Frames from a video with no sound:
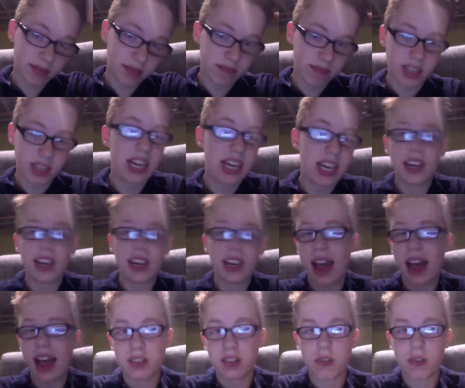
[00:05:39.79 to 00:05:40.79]
he
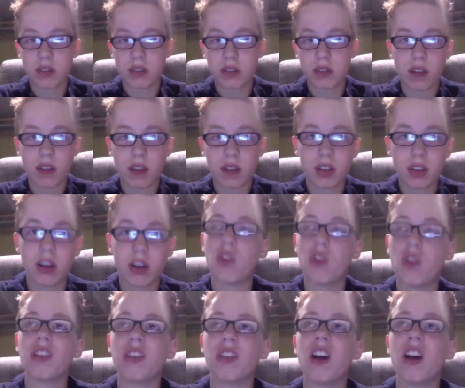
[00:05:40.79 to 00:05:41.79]
has other stuff to do.
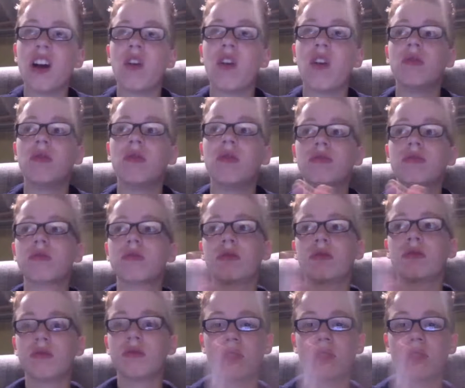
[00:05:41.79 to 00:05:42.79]

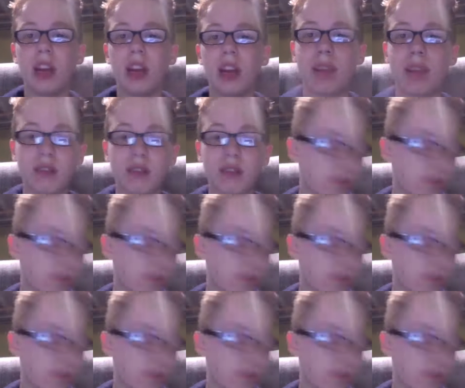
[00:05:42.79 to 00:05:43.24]
I mean,